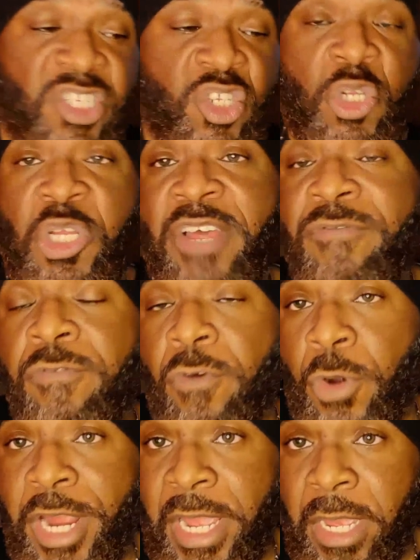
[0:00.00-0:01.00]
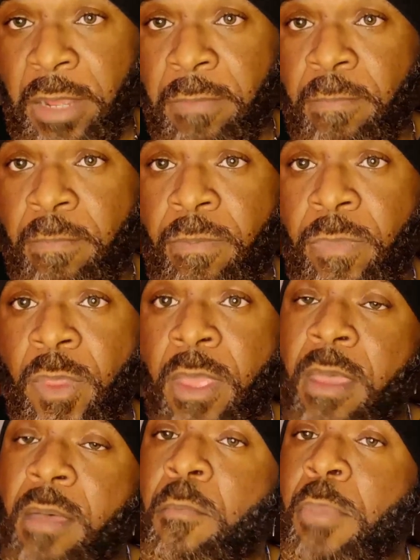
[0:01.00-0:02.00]
delivery,
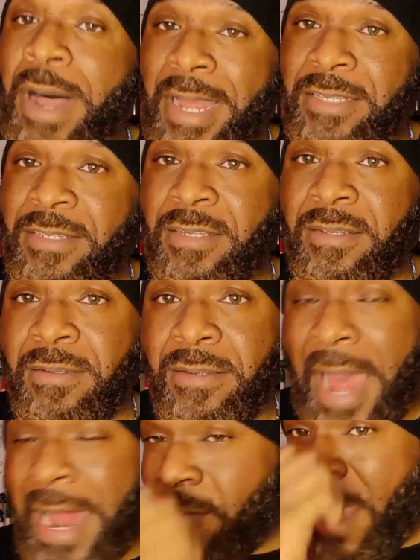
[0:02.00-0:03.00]
but I don't